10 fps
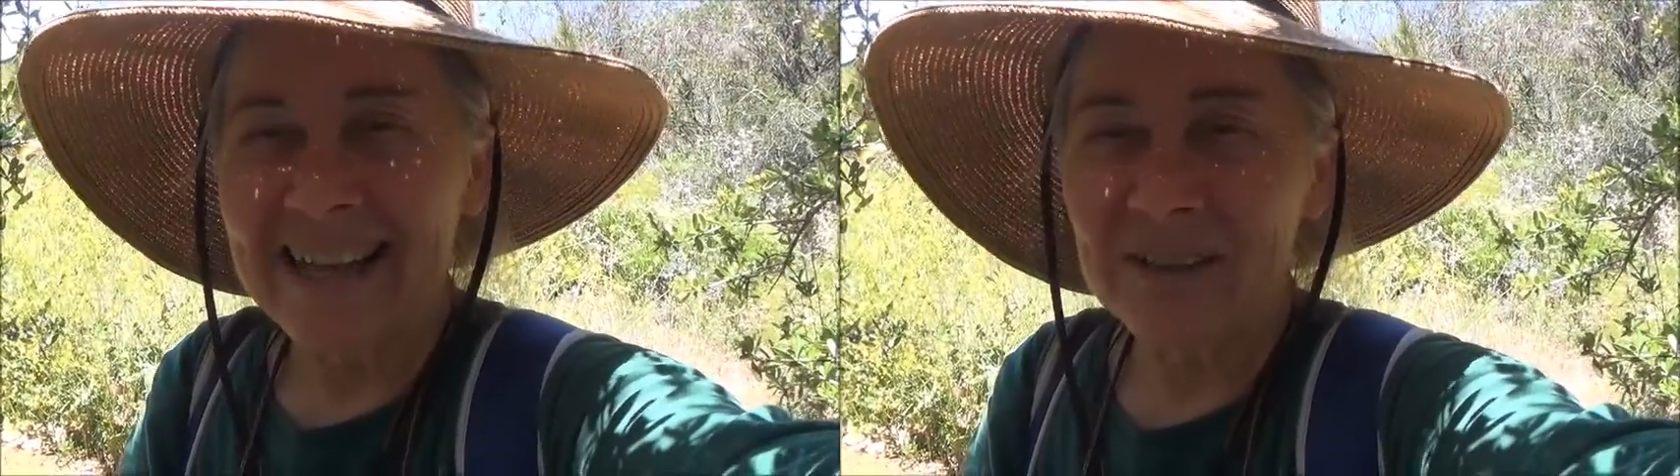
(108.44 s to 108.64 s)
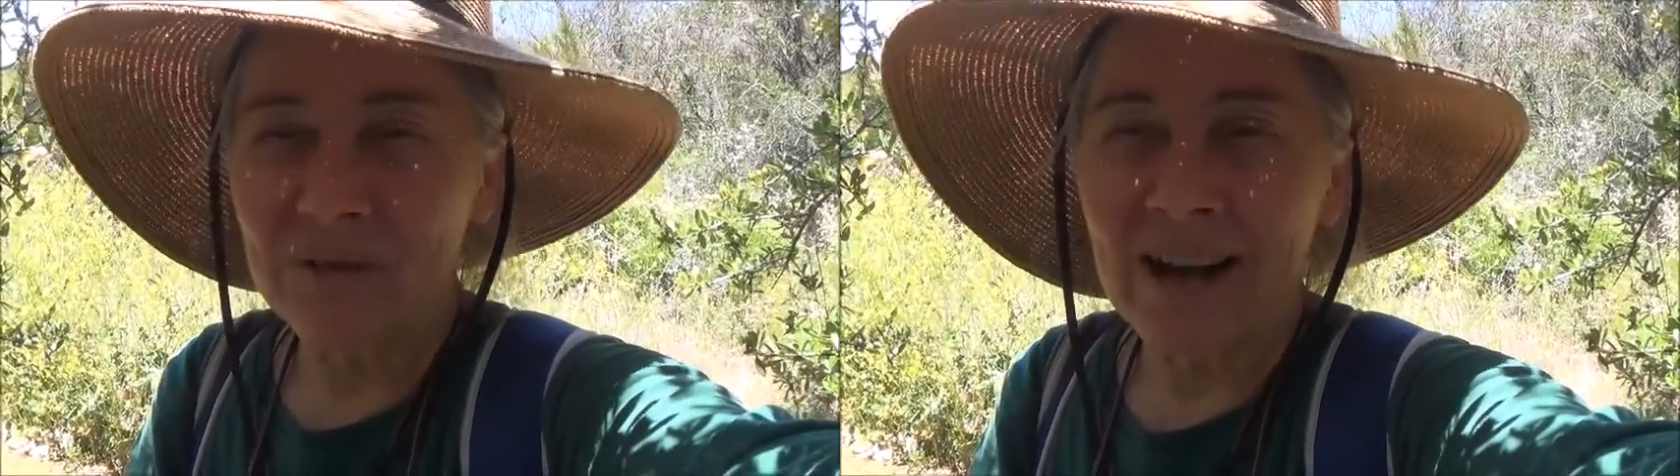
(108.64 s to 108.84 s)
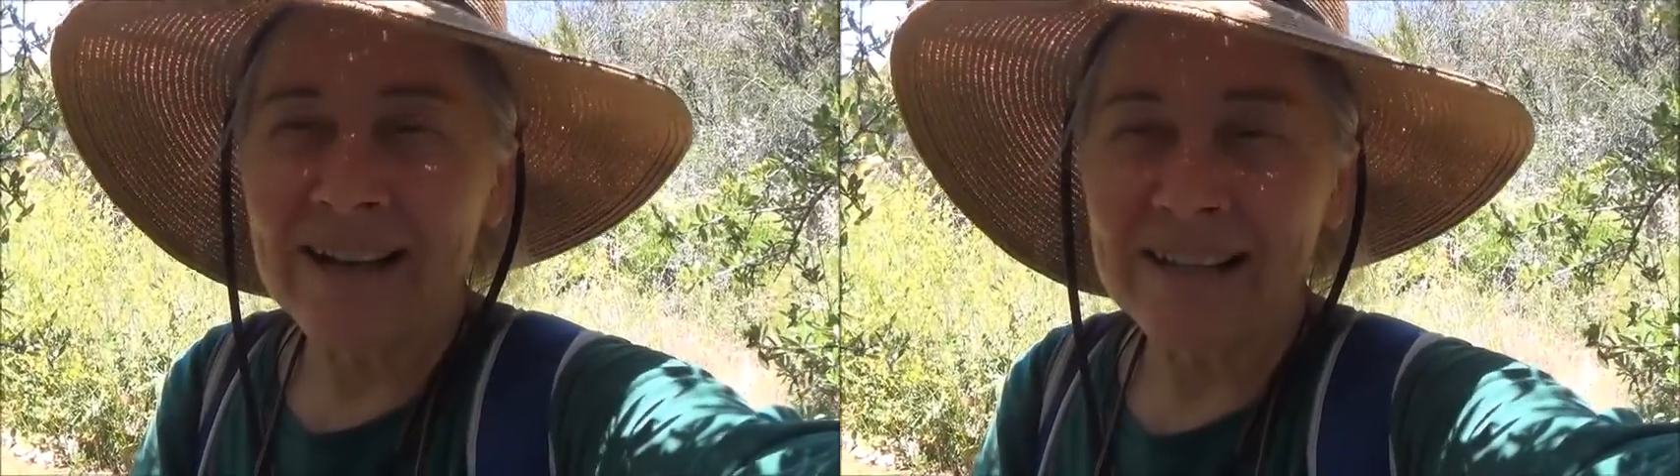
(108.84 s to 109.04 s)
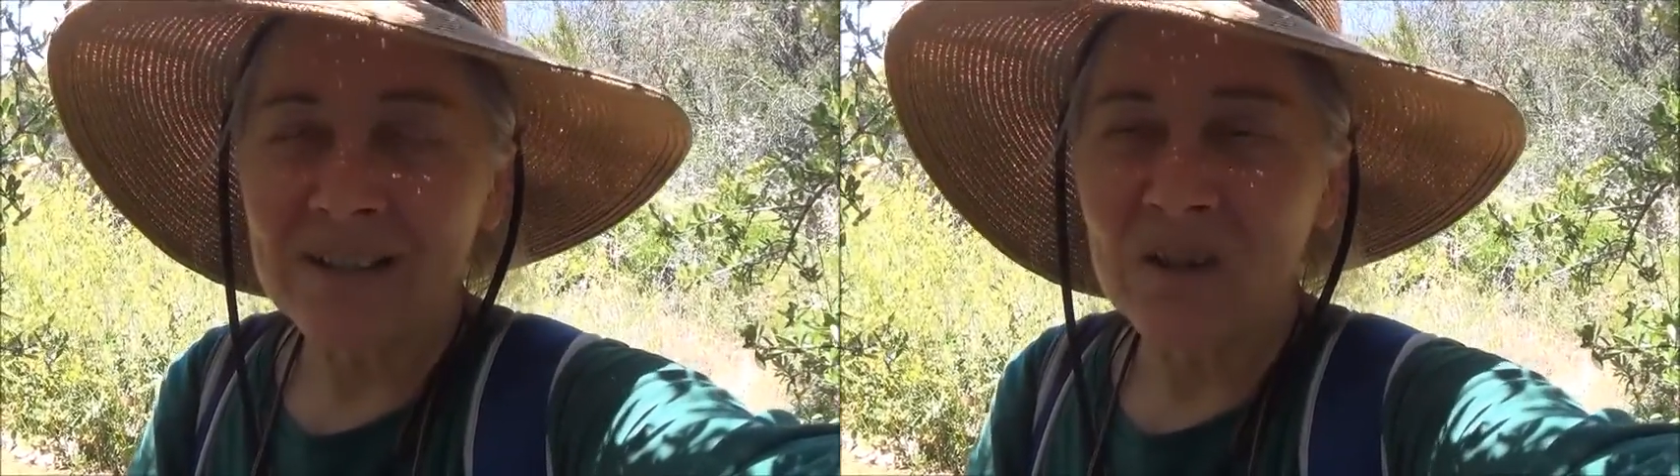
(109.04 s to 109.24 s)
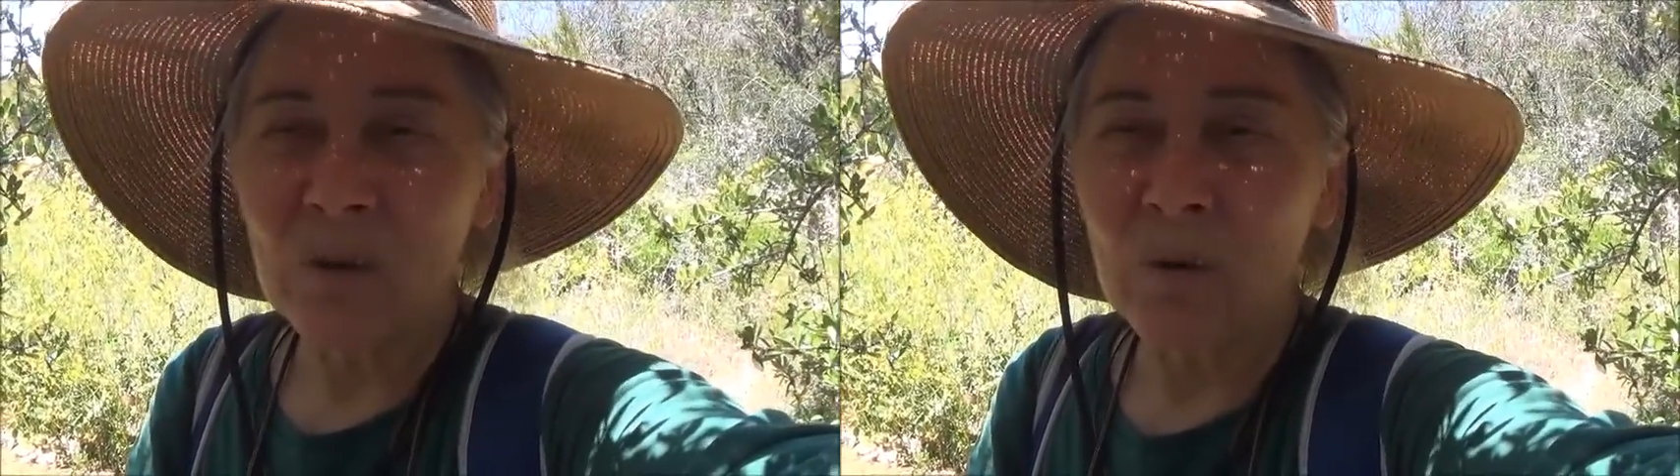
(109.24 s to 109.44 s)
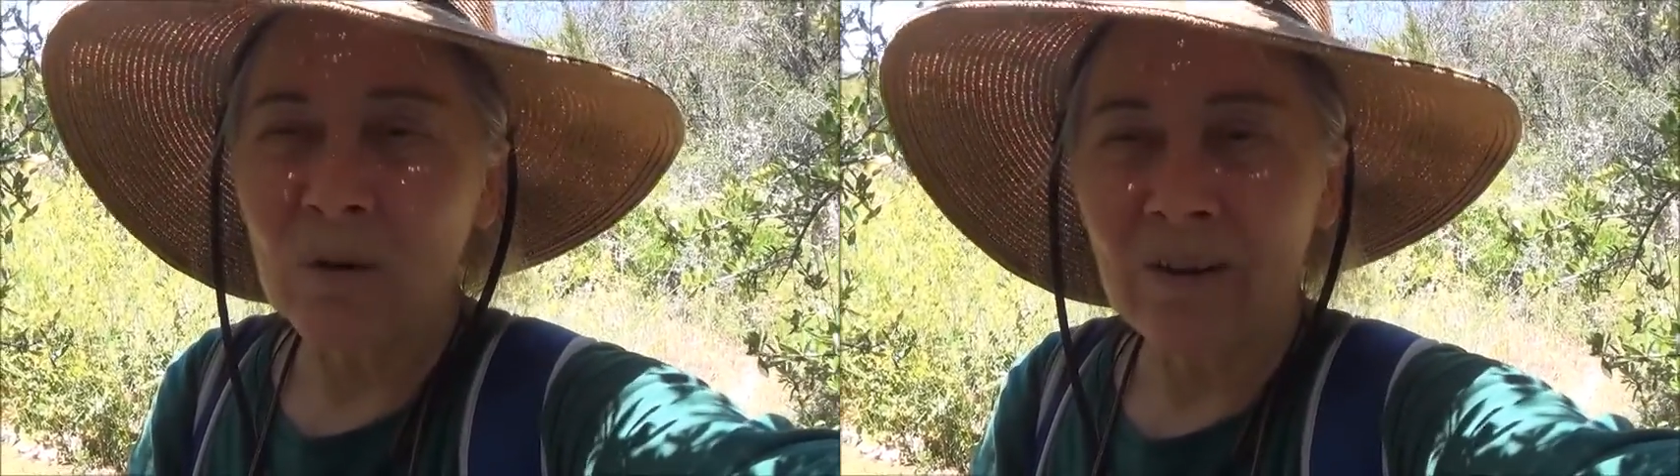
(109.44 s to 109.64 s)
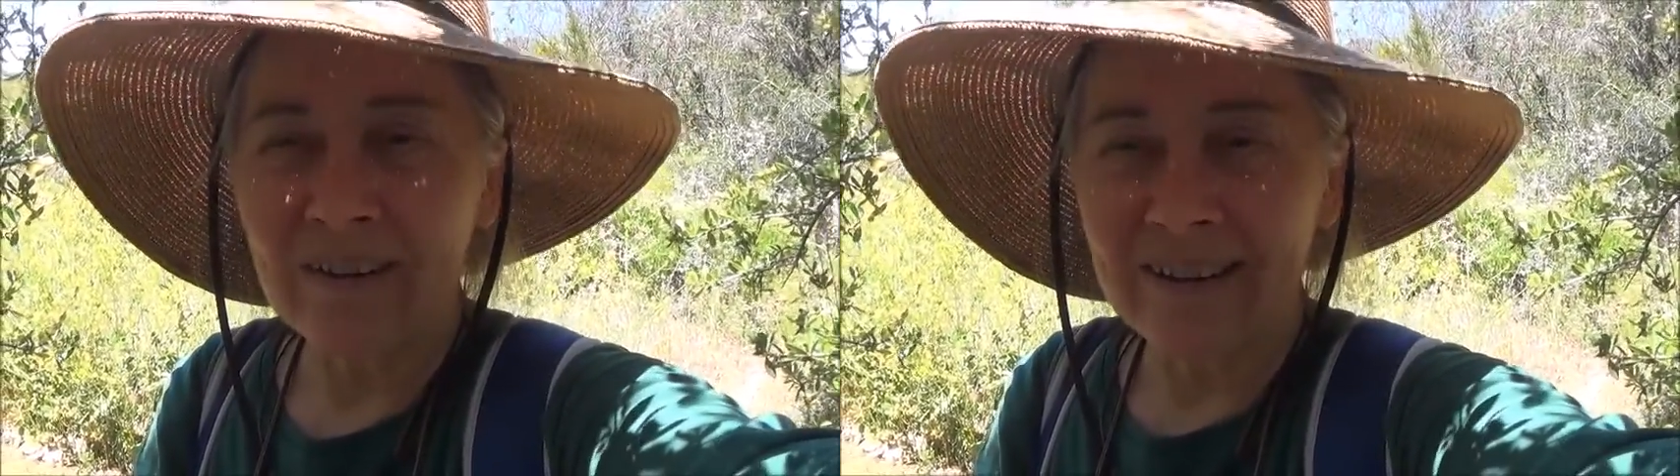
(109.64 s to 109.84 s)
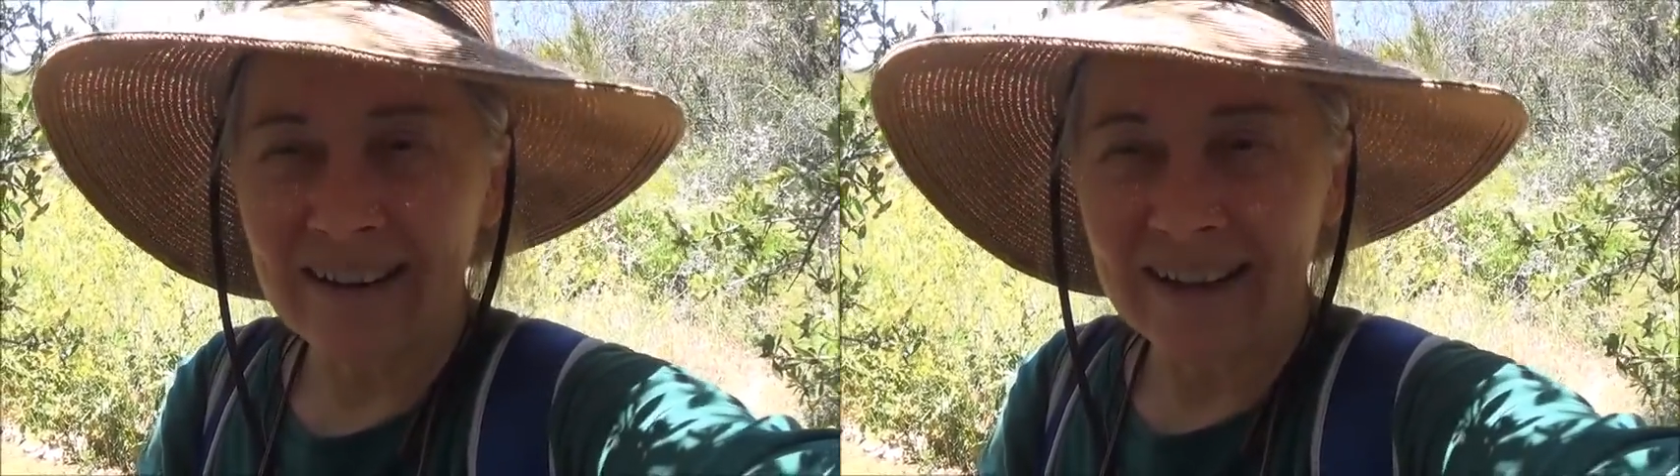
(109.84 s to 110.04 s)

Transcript: advice or